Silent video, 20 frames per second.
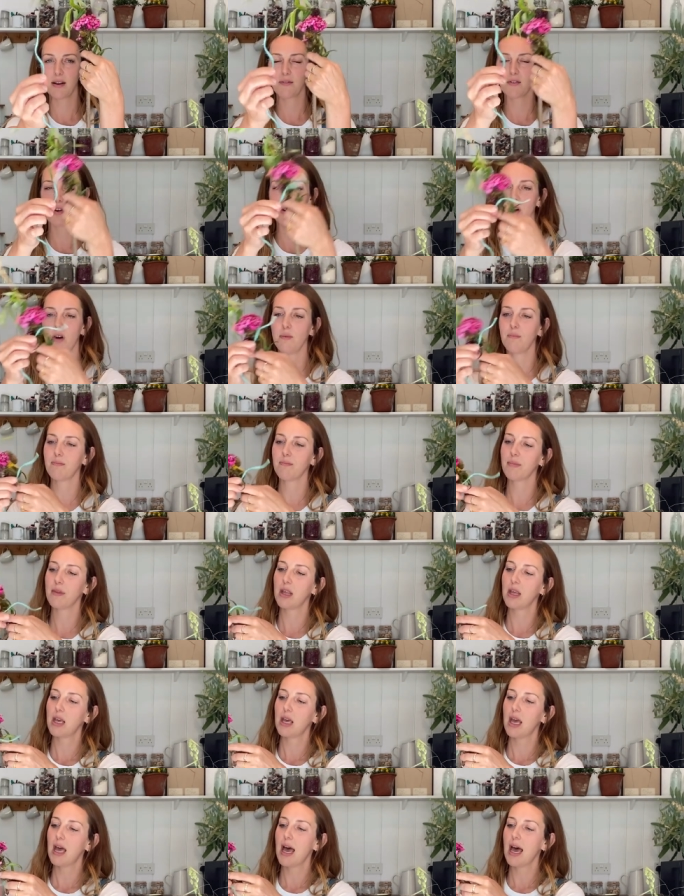that I've got.
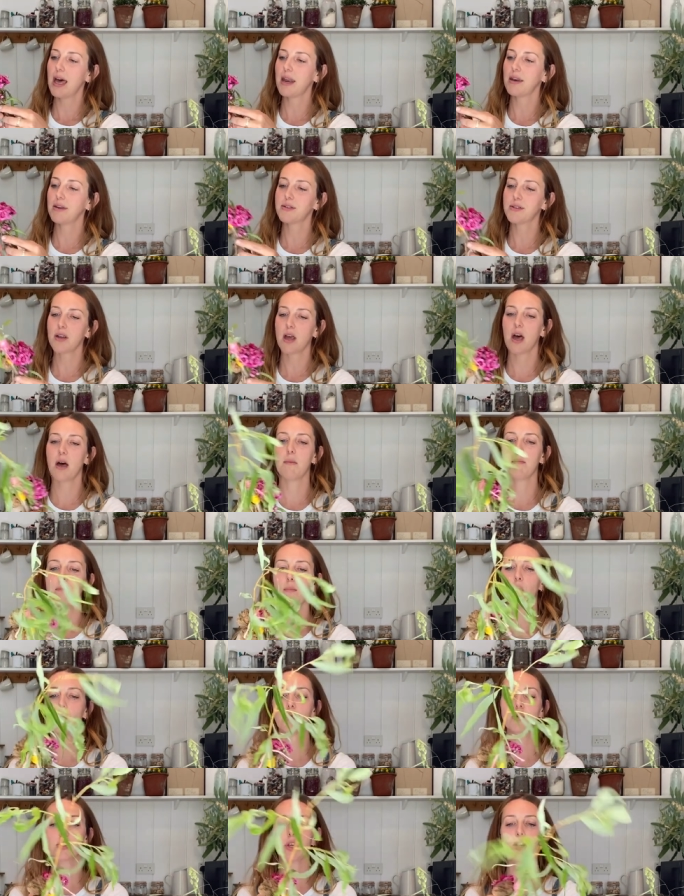And
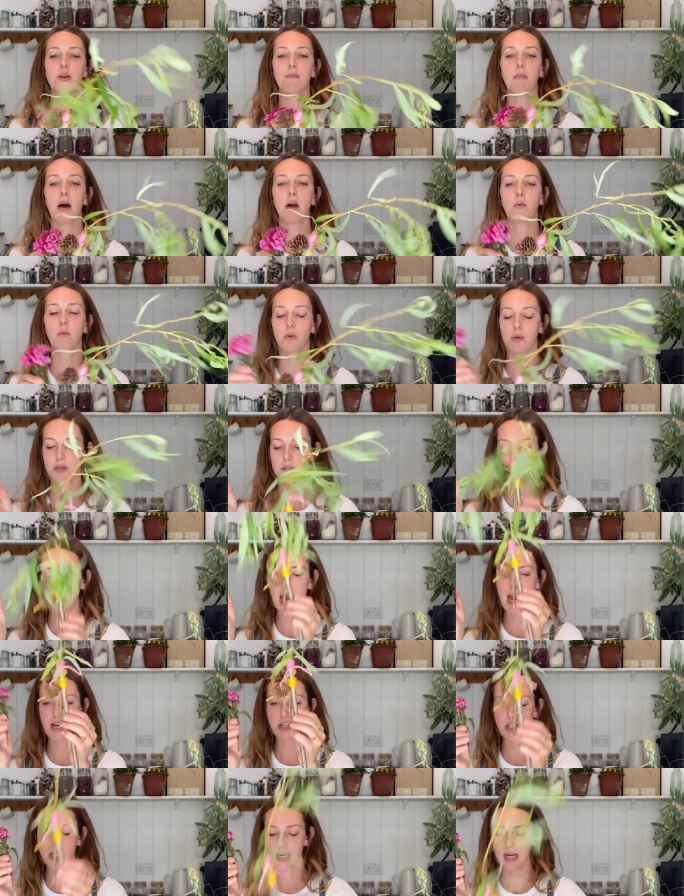um, also you might want
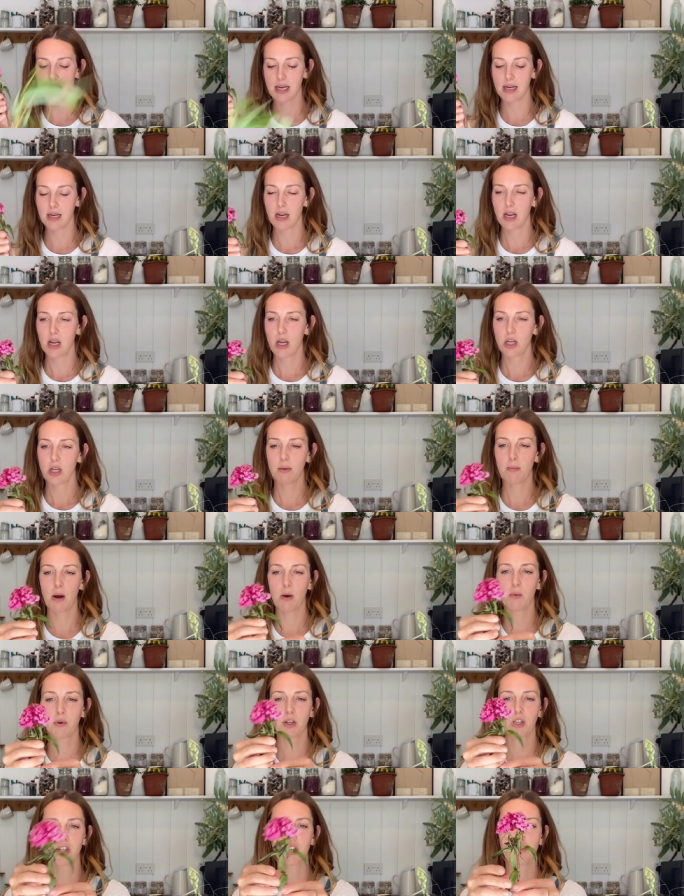to actually, you
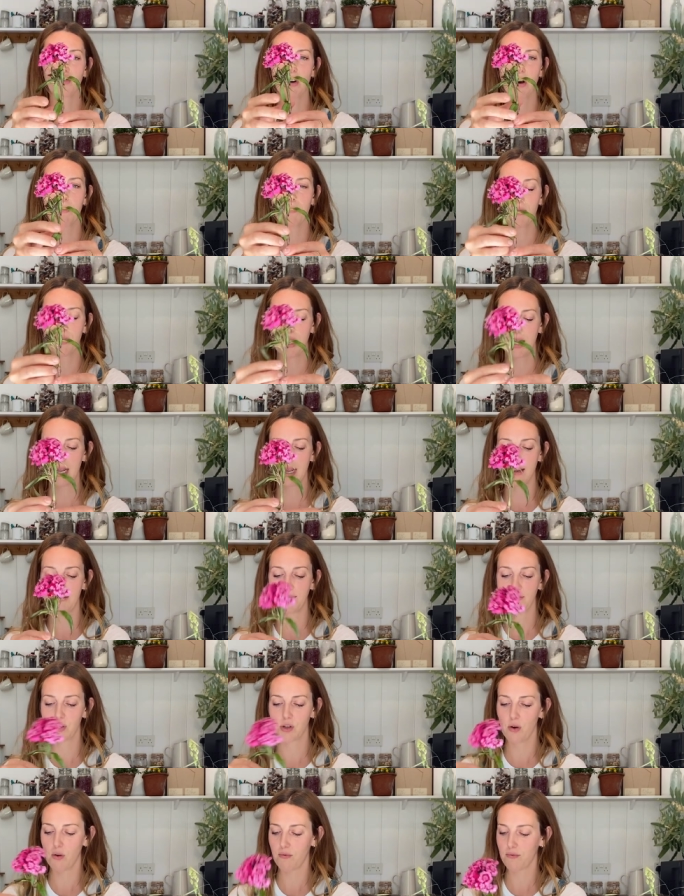might want to strip the
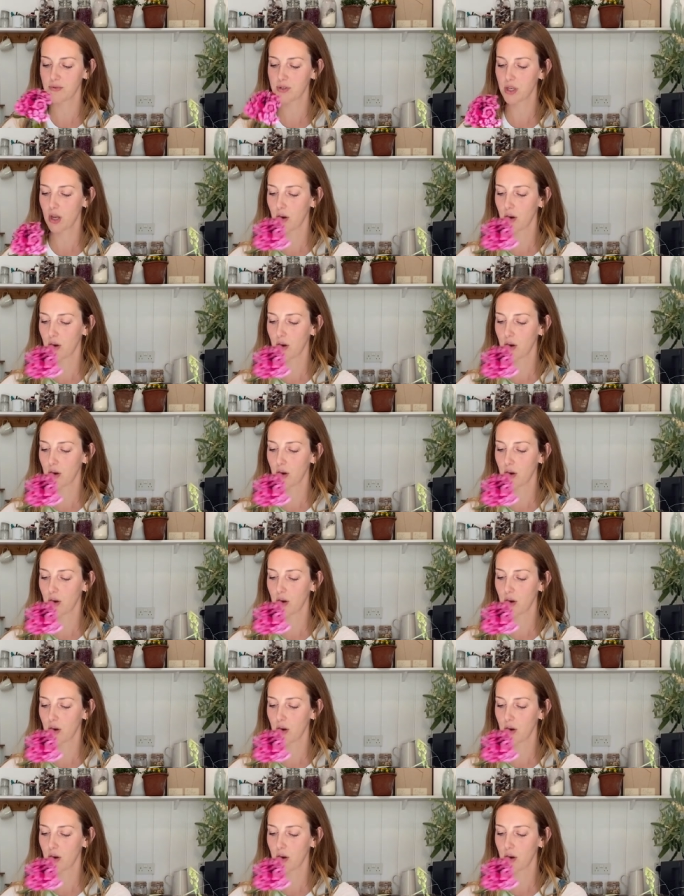leaves off.